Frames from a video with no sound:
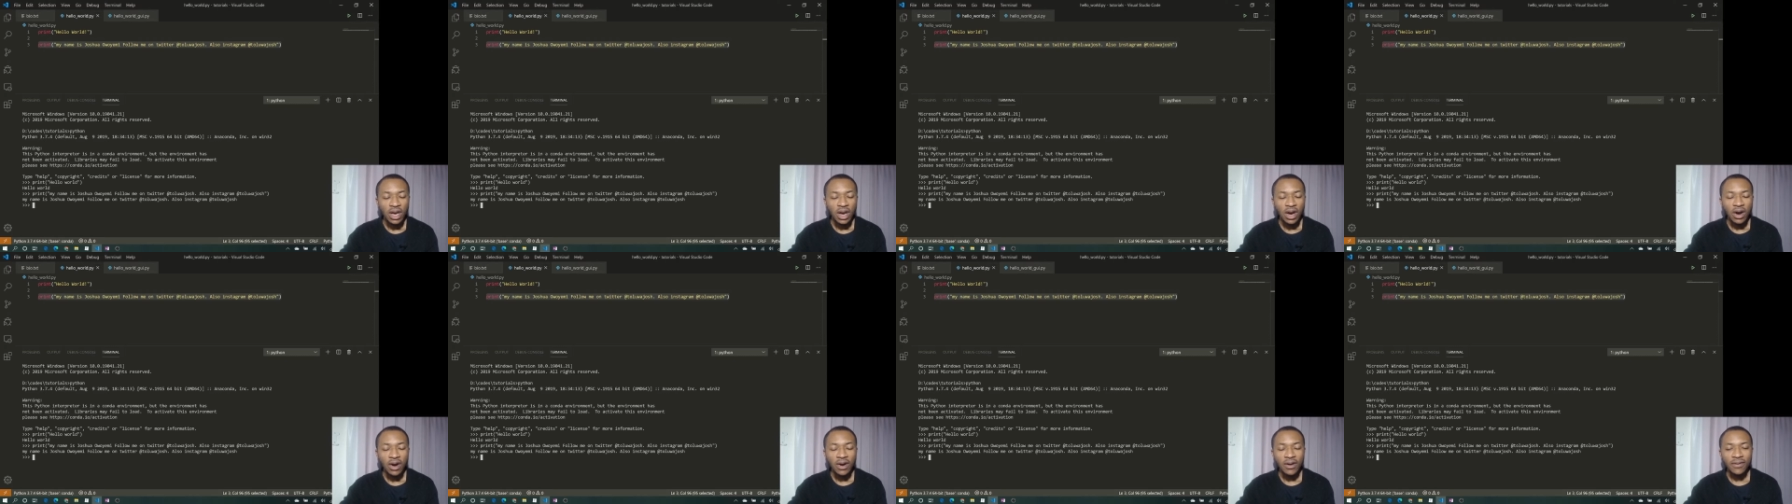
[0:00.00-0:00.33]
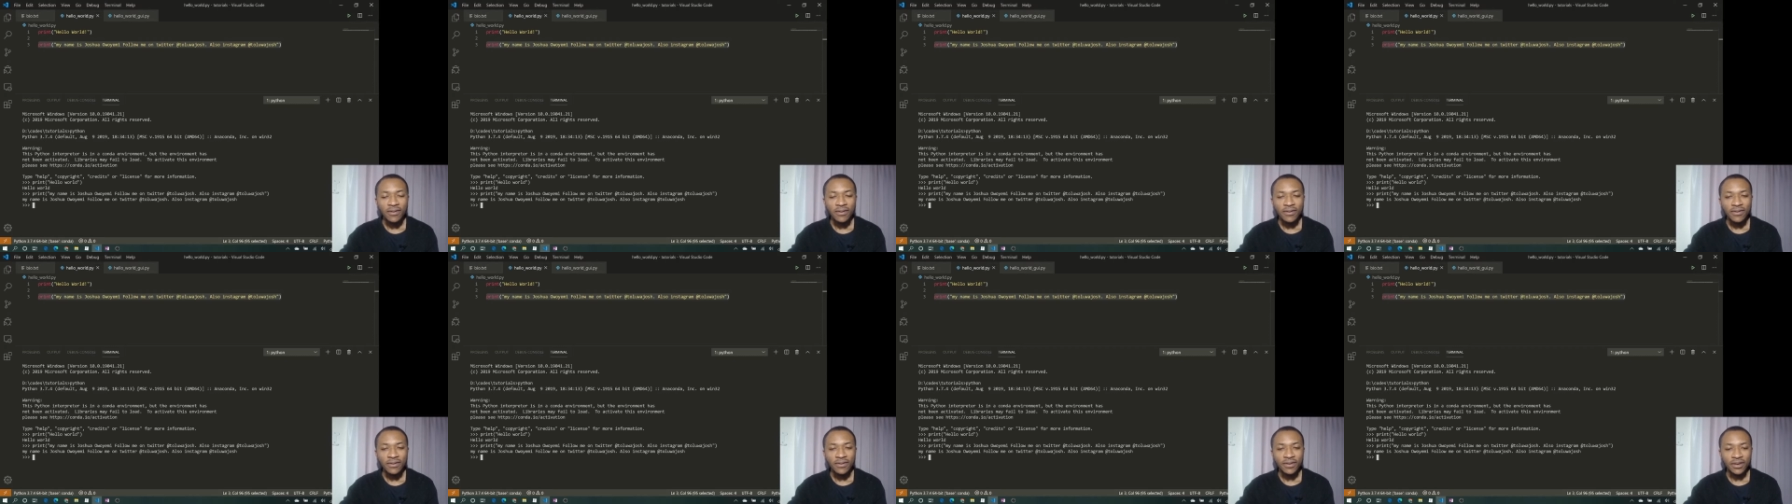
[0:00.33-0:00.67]

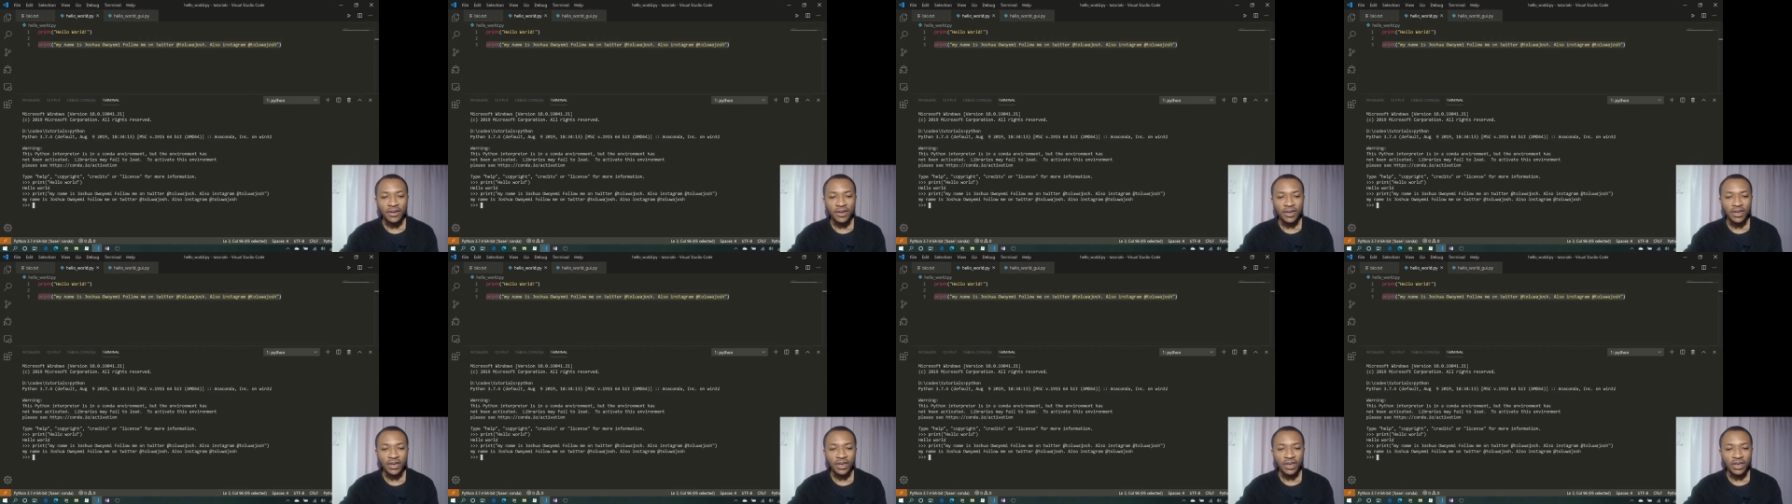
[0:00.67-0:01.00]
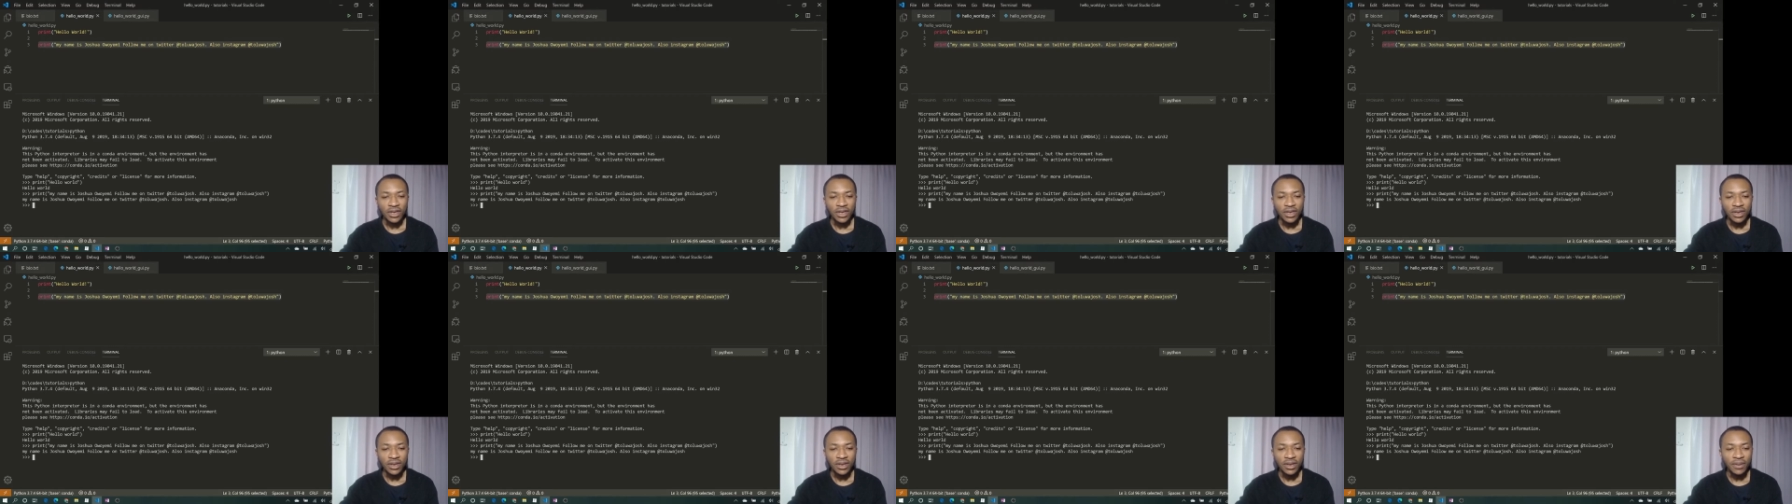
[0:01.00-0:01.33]
of
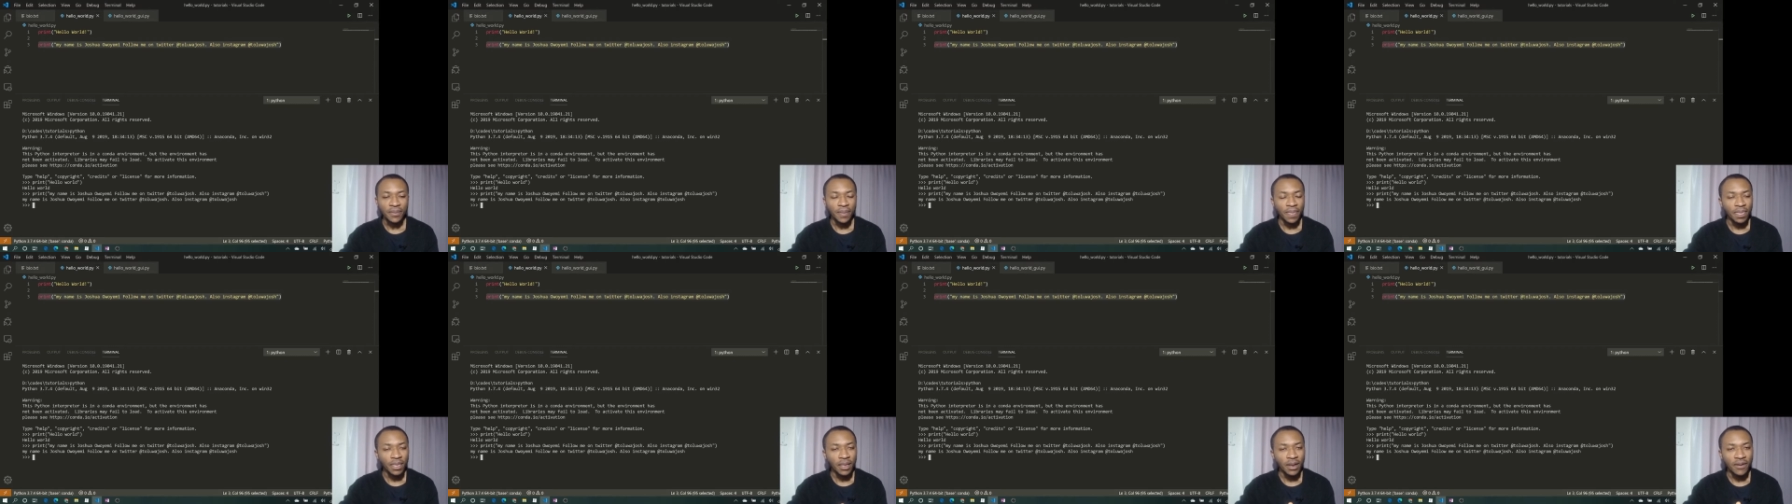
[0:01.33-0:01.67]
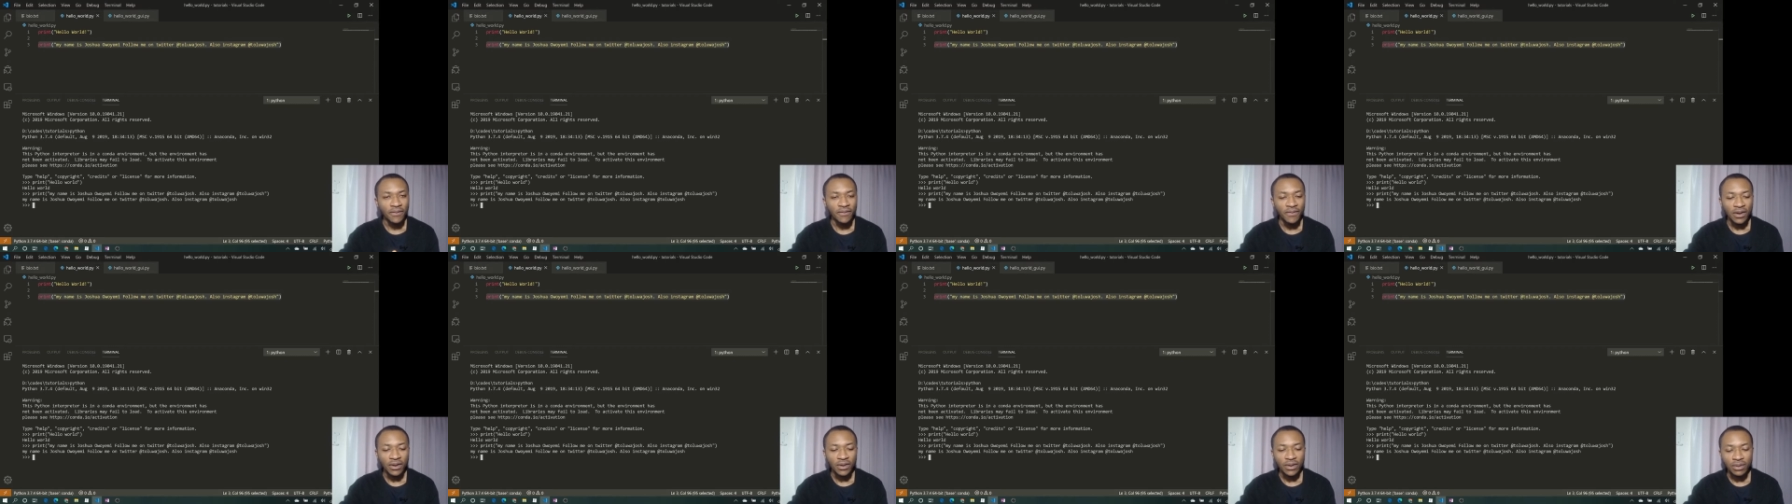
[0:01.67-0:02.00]
a
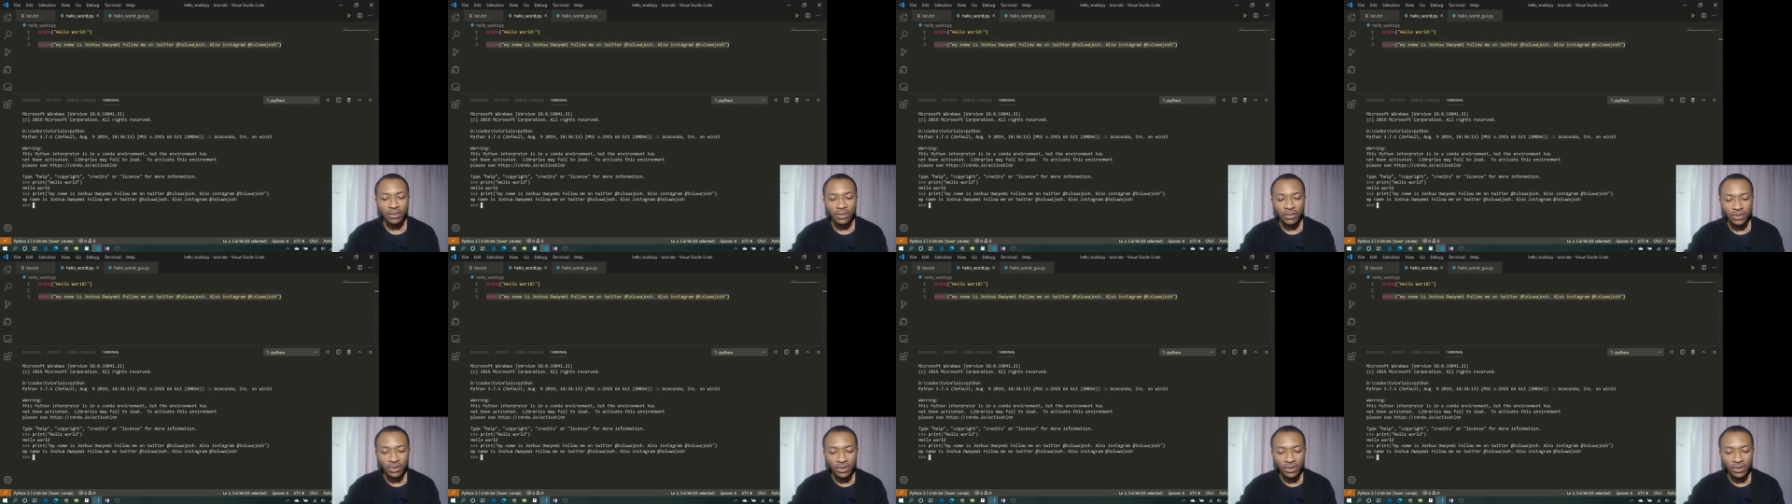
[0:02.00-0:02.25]
variable.